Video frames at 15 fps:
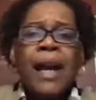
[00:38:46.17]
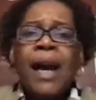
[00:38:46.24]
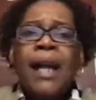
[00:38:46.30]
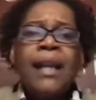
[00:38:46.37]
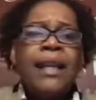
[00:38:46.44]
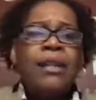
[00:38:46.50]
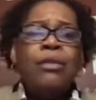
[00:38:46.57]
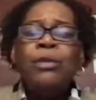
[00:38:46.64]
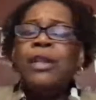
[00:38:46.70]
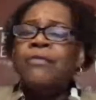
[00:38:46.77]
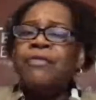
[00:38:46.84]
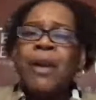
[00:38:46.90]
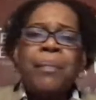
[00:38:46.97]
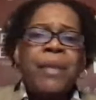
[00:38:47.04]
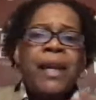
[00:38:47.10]

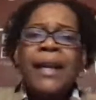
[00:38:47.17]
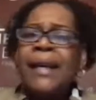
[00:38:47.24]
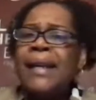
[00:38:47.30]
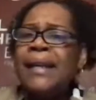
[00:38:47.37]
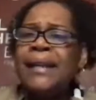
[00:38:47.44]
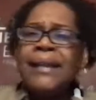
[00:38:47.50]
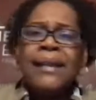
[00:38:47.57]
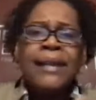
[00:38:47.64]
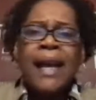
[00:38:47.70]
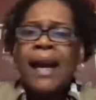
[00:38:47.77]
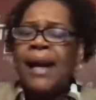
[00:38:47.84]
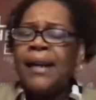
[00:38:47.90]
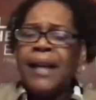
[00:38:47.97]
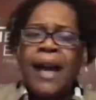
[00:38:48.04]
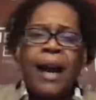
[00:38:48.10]
Hallelujah. From the
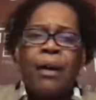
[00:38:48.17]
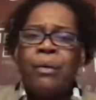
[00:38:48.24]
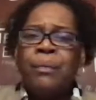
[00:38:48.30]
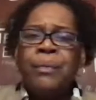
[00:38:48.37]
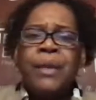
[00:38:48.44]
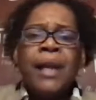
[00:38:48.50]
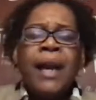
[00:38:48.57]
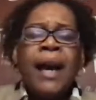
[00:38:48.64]
inside out.